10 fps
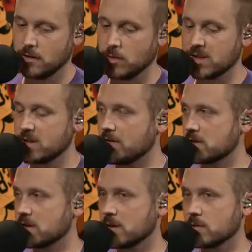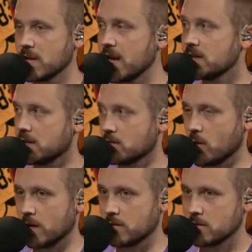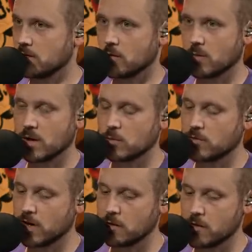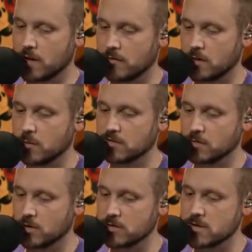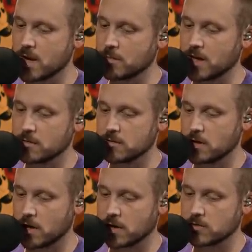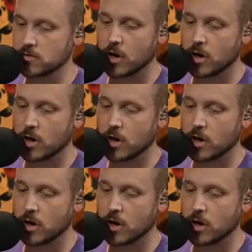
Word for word: In Week 17, he was the 18th wide receiver, where he was very relevant with similar snap counts and targets.